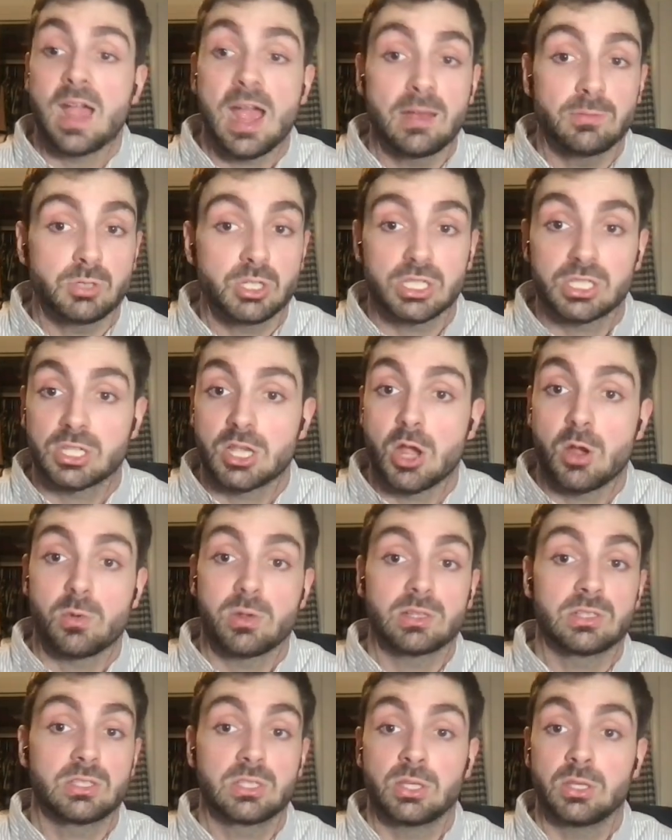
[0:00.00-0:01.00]
I'm just
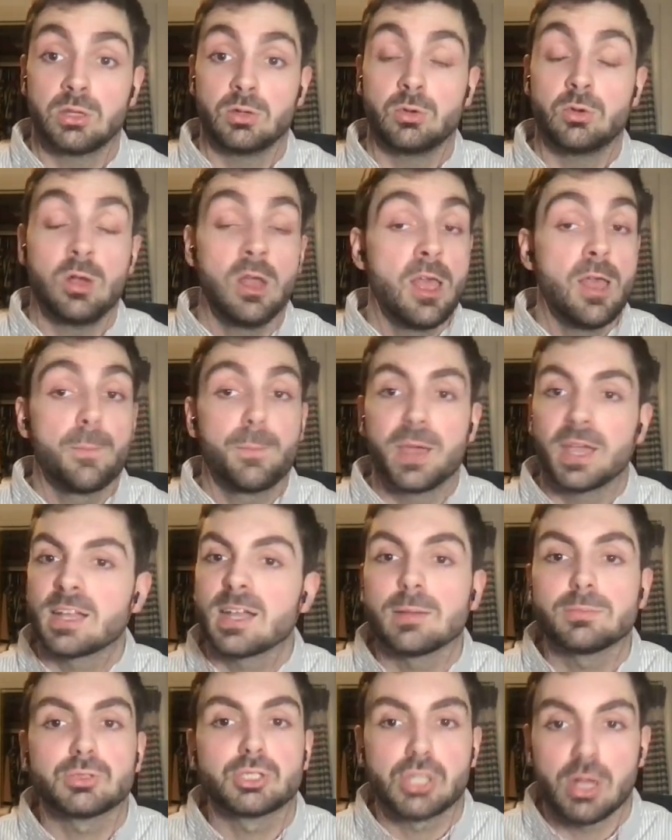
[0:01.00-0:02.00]
going to pick
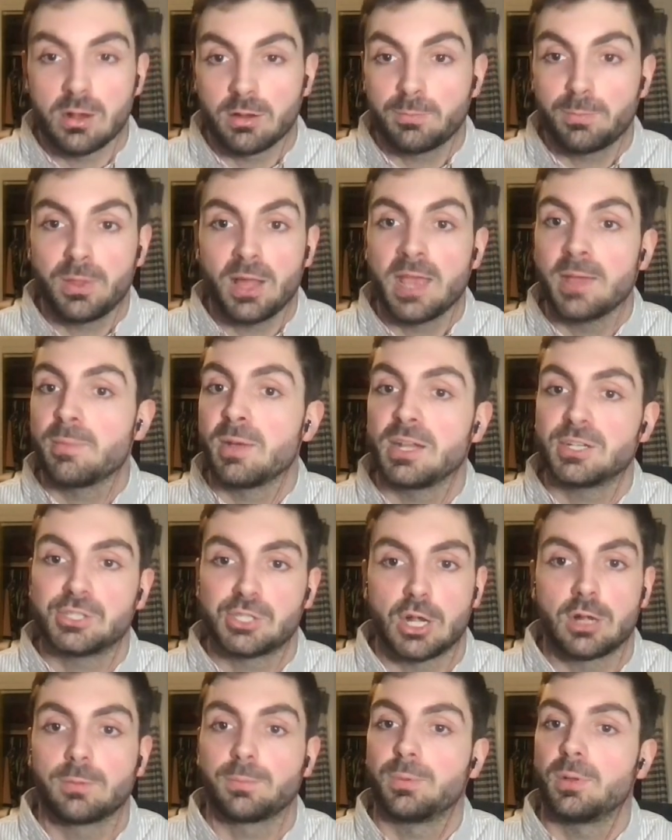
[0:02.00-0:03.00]
up chunk play by
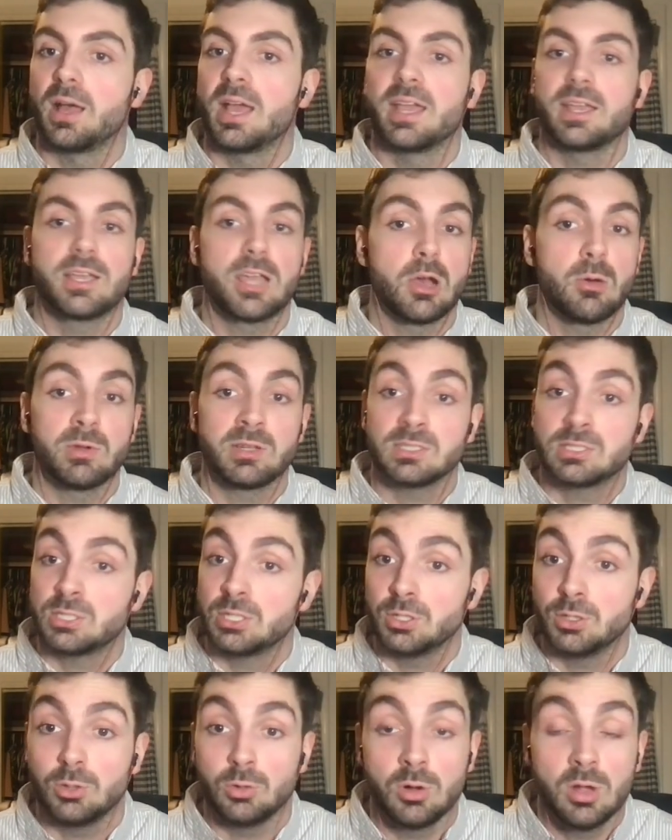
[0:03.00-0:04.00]
chunk play, going
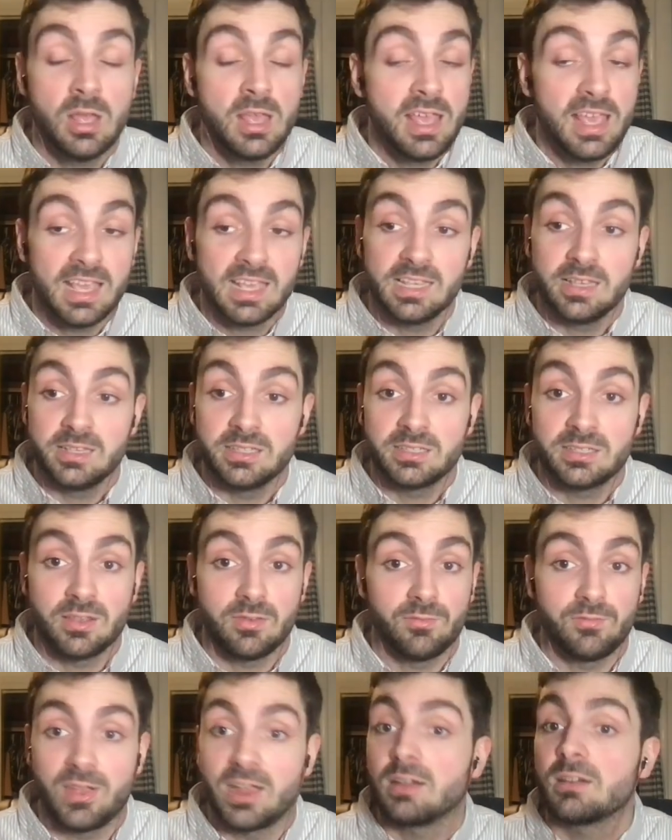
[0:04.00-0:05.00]
to his
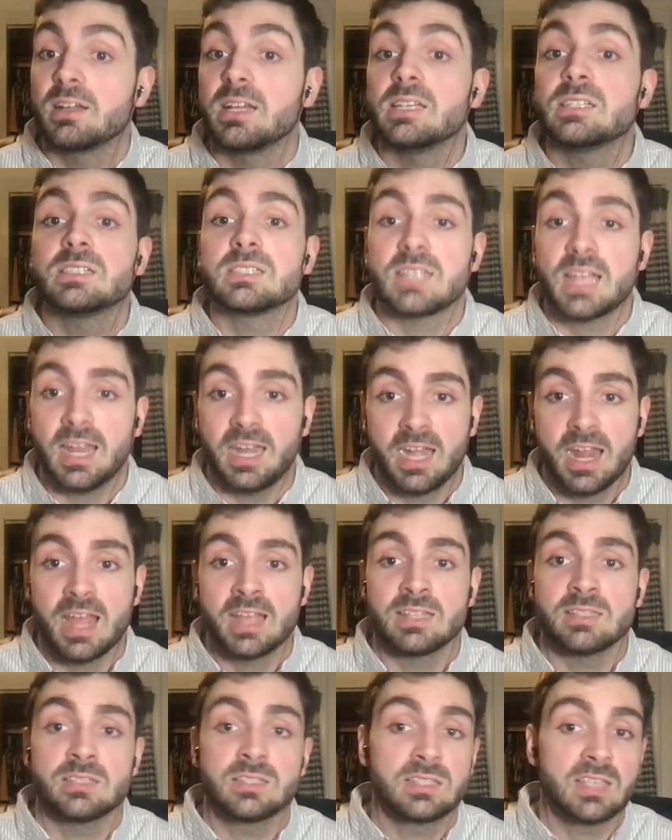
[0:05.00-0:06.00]
various tight
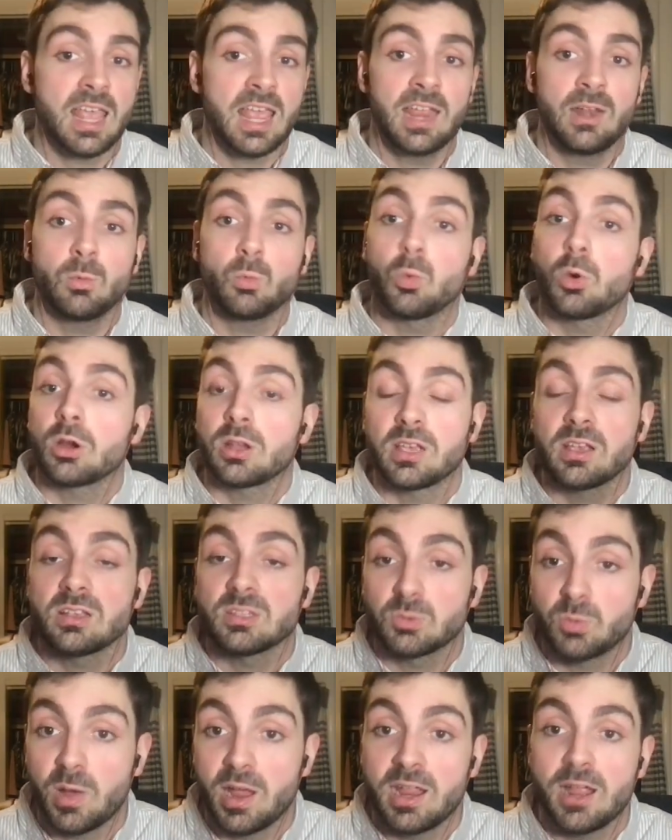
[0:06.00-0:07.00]
ends and working
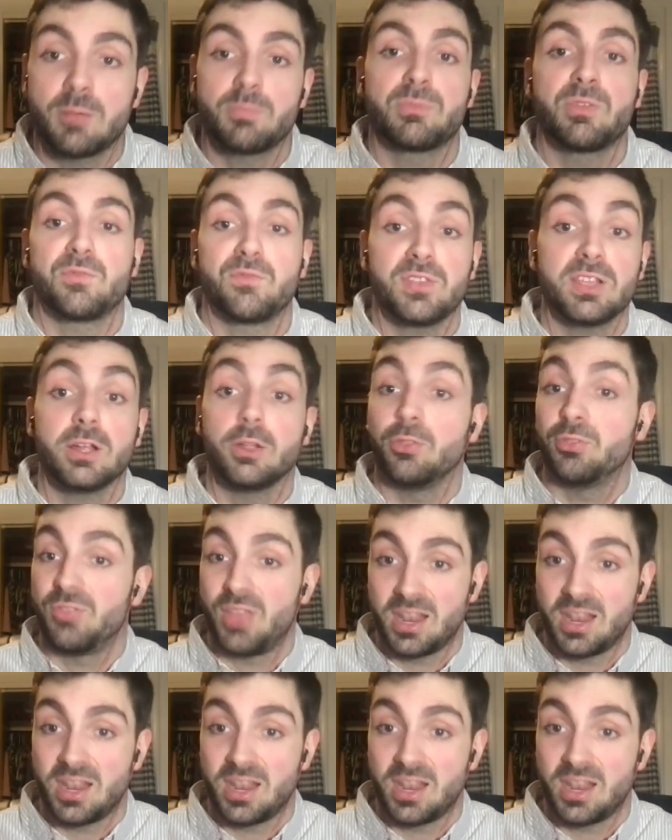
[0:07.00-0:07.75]
his way up the field.